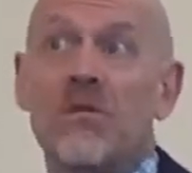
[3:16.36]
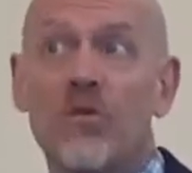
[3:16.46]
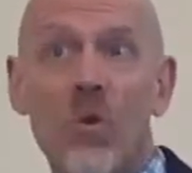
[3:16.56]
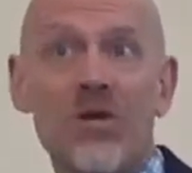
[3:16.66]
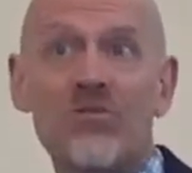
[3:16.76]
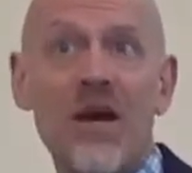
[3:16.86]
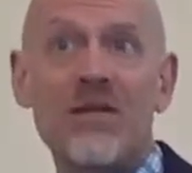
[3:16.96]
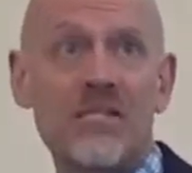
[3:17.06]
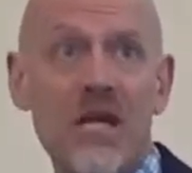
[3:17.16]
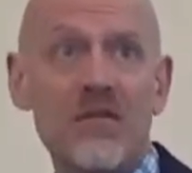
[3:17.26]
you want to try
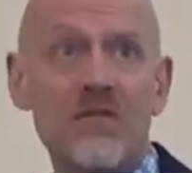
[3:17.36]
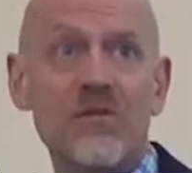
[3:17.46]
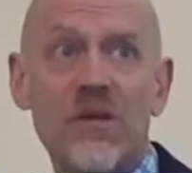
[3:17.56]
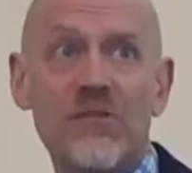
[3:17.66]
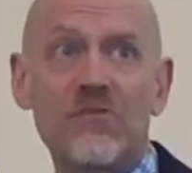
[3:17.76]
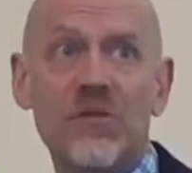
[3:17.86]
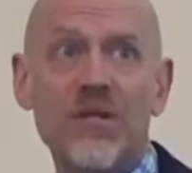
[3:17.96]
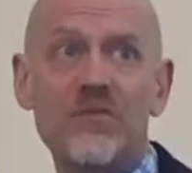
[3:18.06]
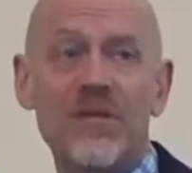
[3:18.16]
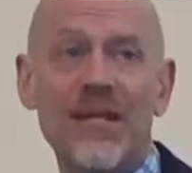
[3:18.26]
to say the New Testament
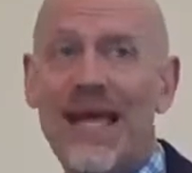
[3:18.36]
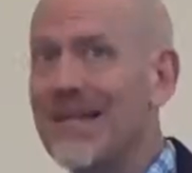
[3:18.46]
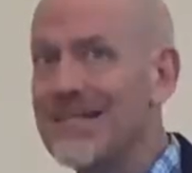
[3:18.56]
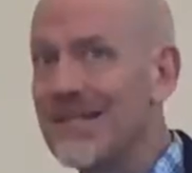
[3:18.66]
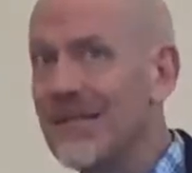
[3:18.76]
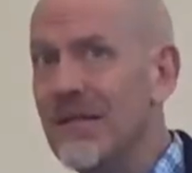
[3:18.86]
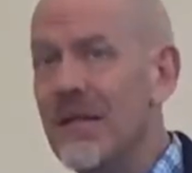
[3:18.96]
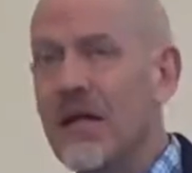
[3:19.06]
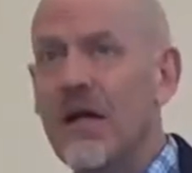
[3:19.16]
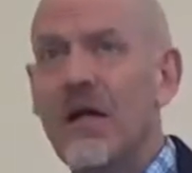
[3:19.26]
has been edited
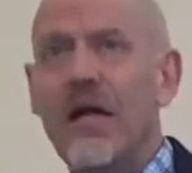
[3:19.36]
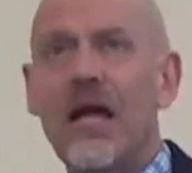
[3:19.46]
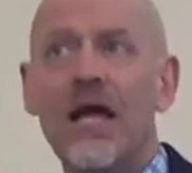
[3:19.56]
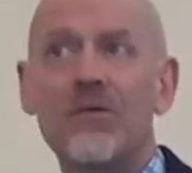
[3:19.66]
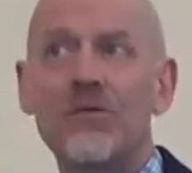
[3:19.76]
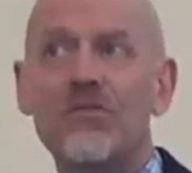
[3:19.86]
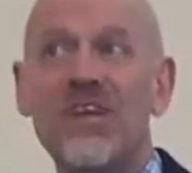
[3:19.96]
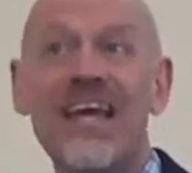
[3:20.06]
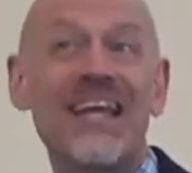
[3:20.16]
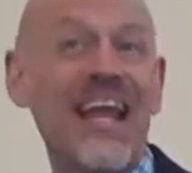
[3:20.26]
and you've
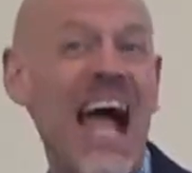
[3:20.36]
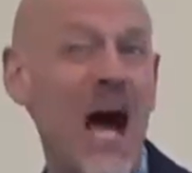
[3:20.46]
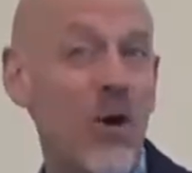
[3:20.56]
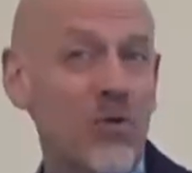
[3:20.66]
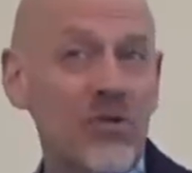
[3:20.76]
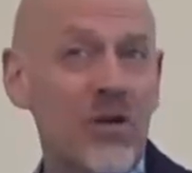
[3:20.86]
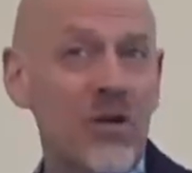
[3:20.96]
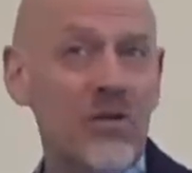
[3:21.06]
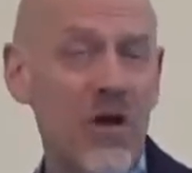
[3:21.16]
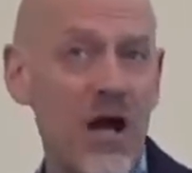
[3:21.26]
taken out
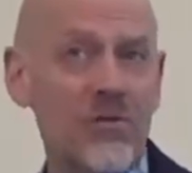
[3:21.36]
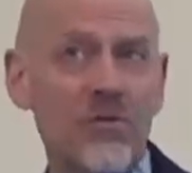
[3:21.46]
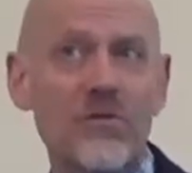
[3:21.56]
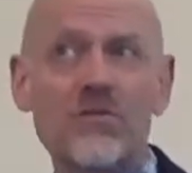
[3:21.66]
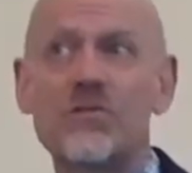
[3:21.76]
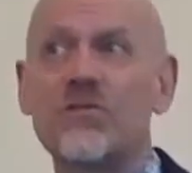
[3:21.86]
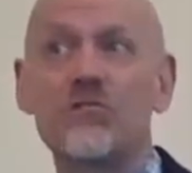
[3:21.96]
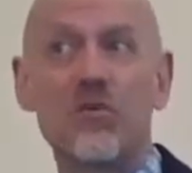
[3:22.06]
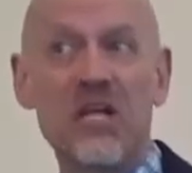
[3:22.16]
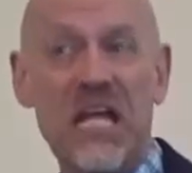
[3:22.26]
doctrines,
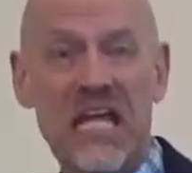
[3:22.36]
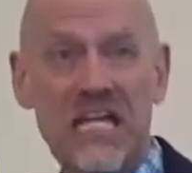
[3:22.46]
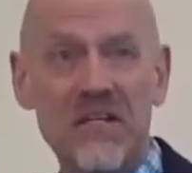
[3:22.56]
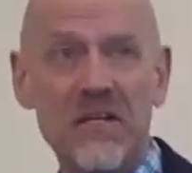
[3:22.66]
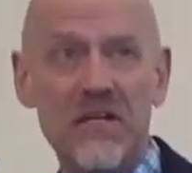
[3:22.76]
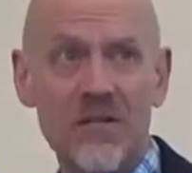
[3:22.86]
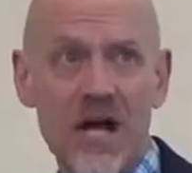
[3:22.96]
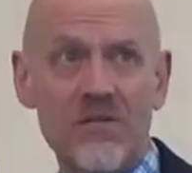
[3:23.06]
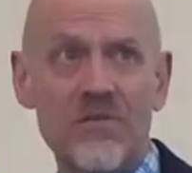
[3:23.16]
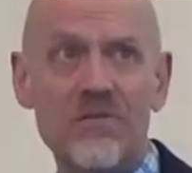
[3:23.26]
you've put in
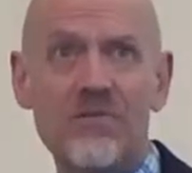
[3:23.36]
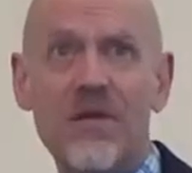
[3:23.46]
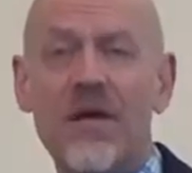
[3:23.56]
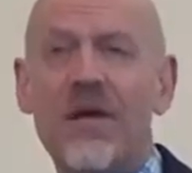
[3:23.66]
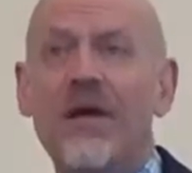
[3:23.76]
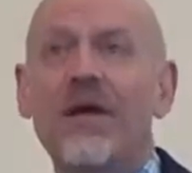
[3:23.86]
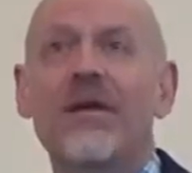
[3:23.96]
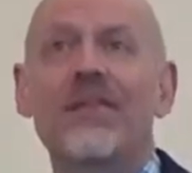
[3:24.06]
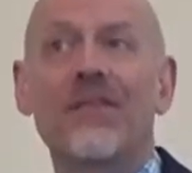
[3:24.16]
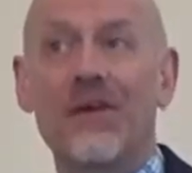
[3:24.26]
doctrines.
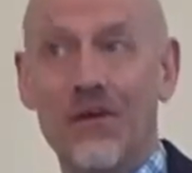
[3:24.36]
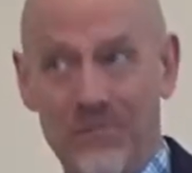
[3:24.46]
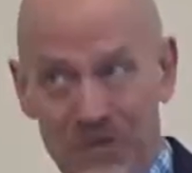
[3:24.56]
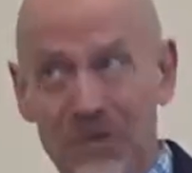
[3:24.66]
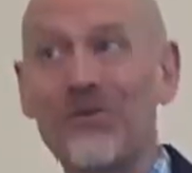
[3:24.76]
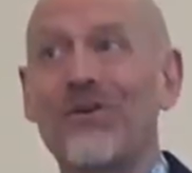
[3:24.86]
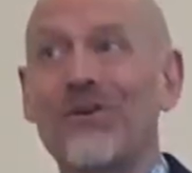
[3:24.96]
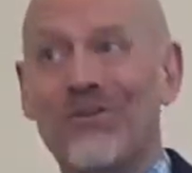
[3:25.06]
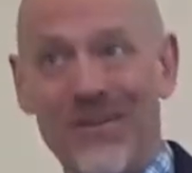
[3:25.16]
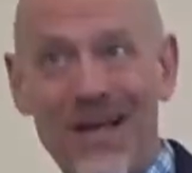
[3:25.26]
The
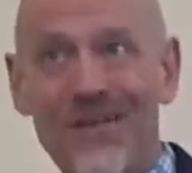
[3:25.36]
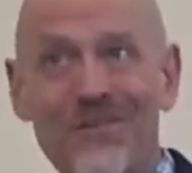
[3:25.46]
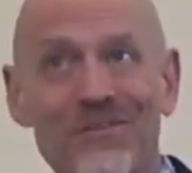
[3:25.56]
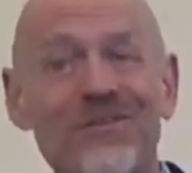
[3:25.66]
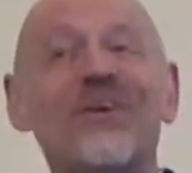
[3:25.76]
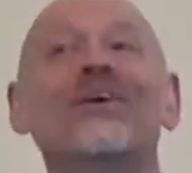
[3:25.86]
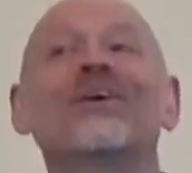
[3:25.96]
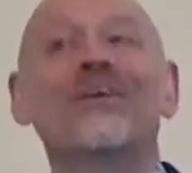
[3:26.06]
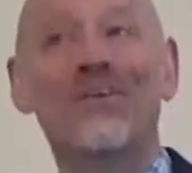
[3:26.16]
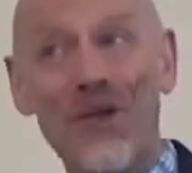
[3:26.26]
computer says,
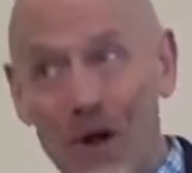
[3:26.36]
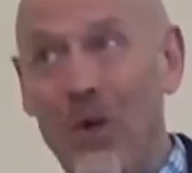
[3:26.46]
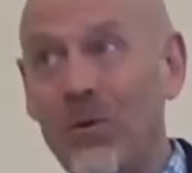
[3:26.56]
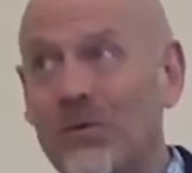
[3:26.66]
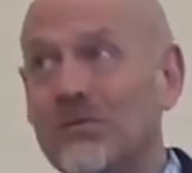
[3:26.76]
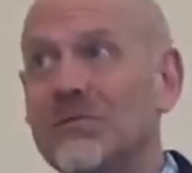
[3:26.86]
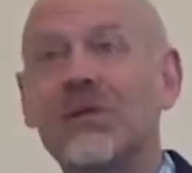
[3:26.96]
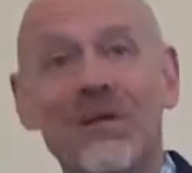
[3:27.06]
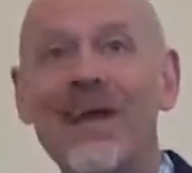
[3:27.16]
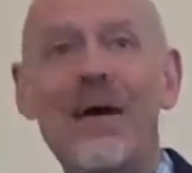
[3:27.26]
no,
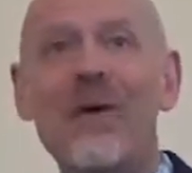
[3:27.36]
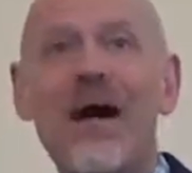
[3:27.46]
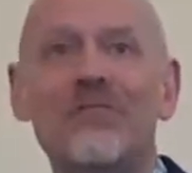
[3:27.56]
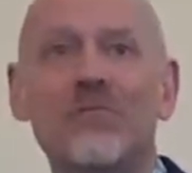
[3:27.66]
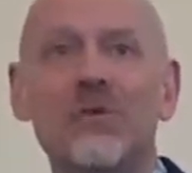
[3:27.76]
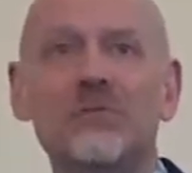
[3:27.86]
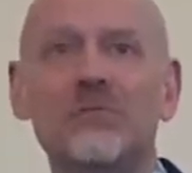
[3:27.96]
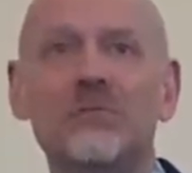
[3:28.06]
not possible.